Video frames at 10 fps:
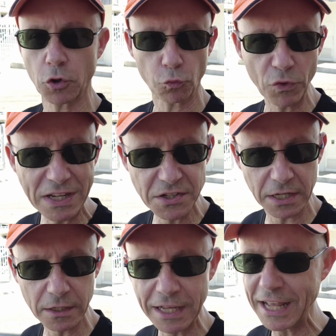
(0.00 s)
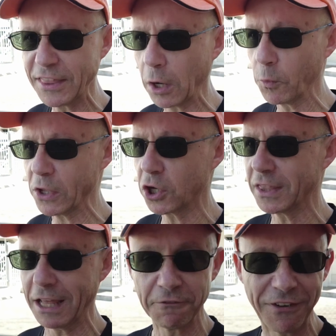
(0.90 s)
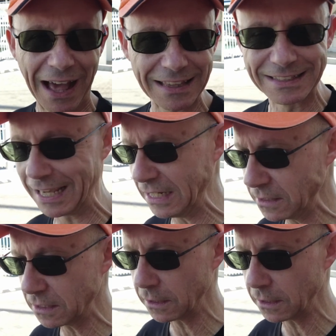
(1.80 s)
or reason that we could then validate.